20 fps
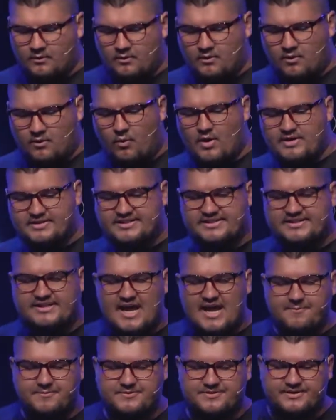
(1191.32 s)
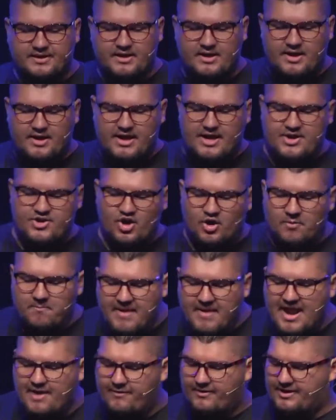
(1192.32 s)
What steps in your
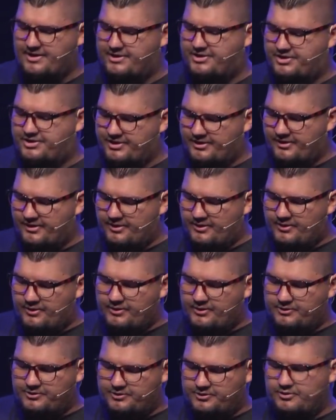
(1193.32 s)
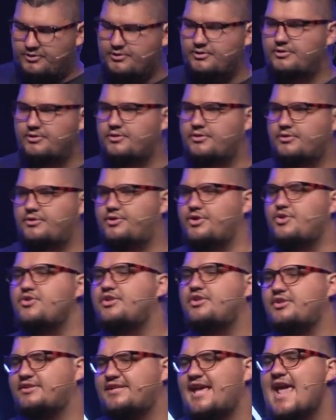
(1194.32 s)
marriage do you
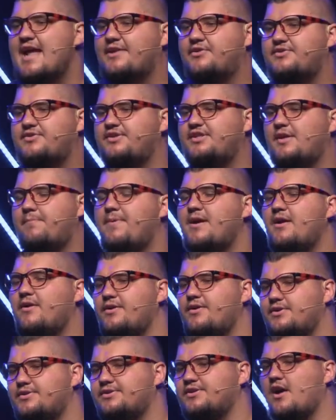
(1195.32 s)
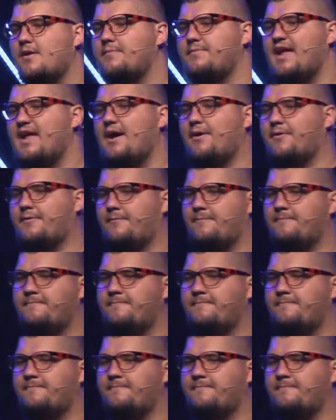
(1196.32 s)
need to take to see the barriers come down?